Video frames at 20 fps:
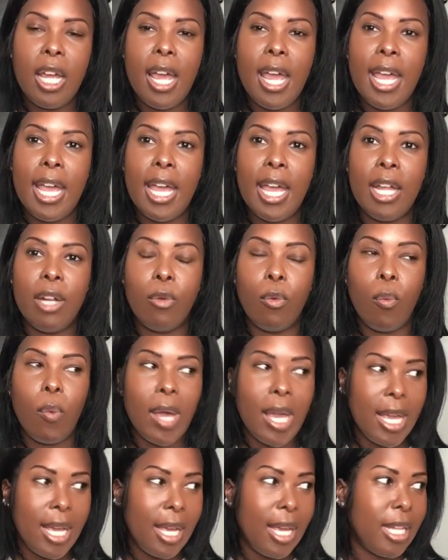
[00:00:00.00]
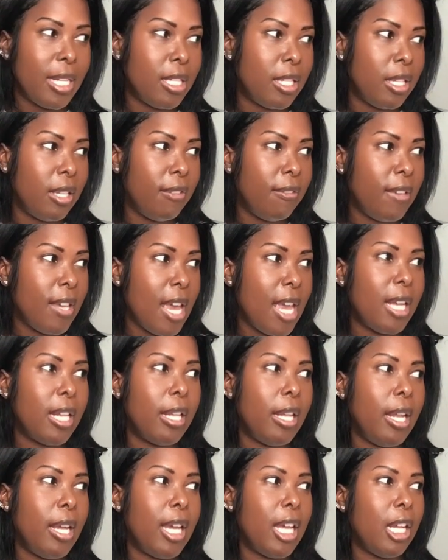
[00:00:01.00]
and went into the VA
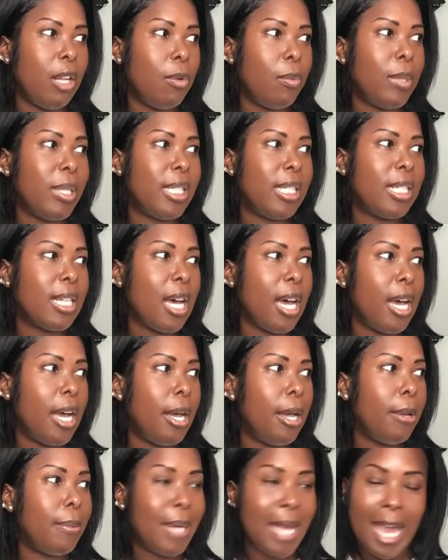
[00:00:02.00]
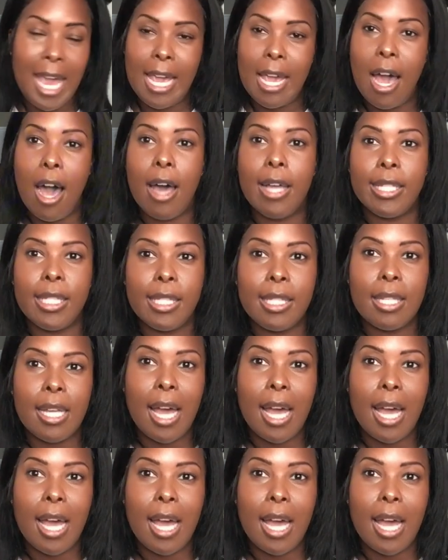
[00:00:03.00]
clinic, and it was chaos.